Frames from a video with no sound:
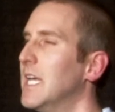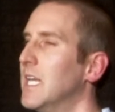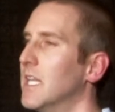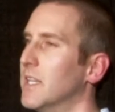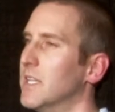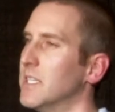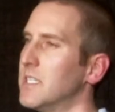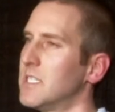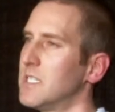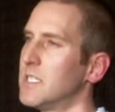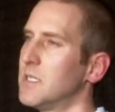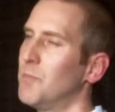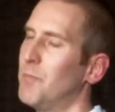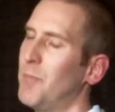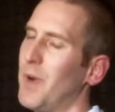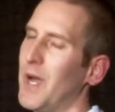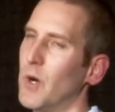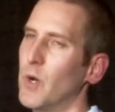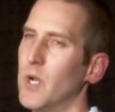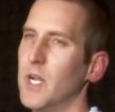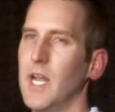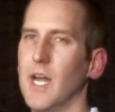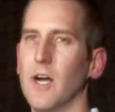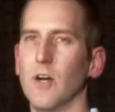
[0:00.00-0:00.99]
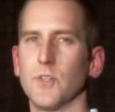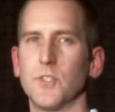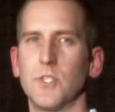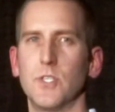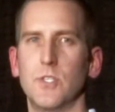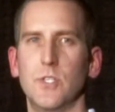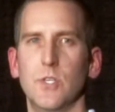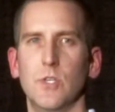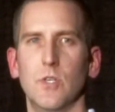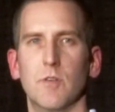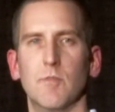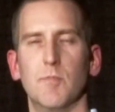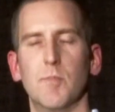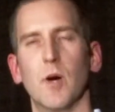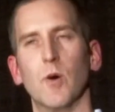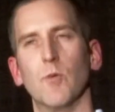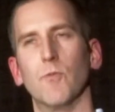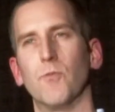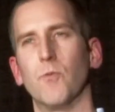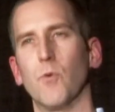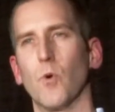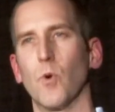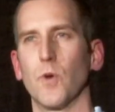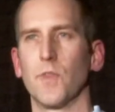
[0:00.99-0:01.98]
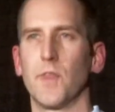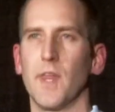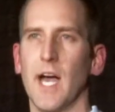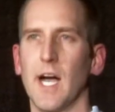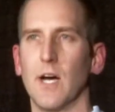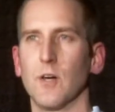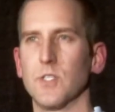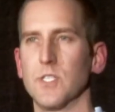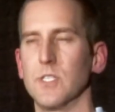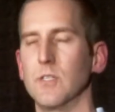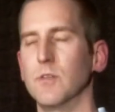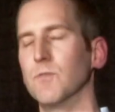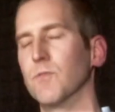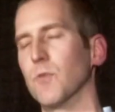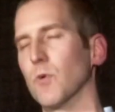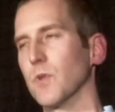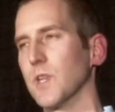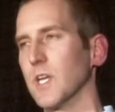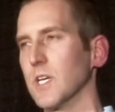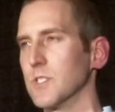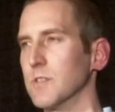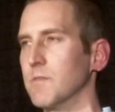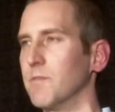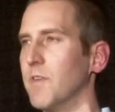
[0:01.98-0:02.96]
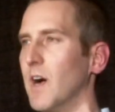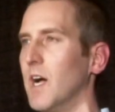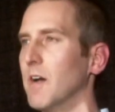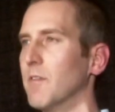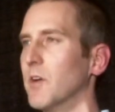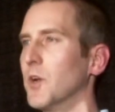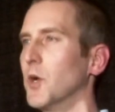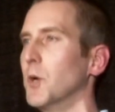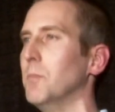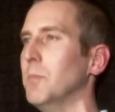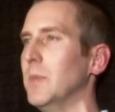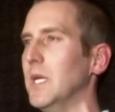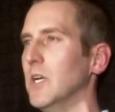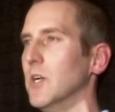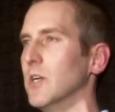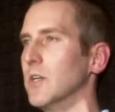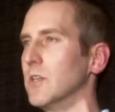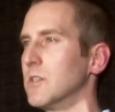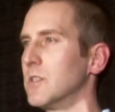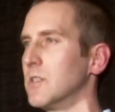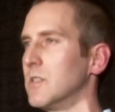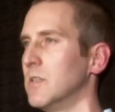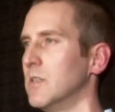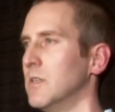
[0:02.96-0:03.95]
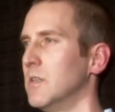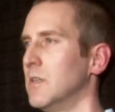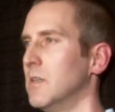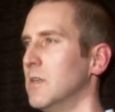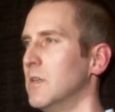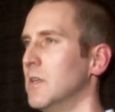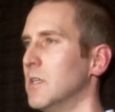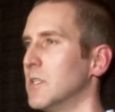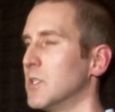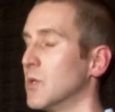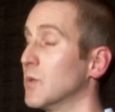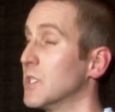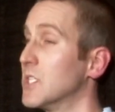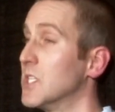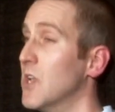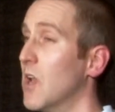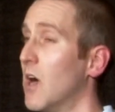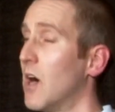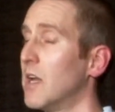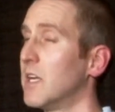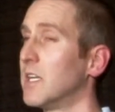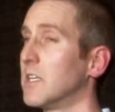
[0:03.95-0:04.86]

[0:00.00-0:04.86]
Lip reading: This is about an altitude of about 4,000, 4,500 meters. So it's not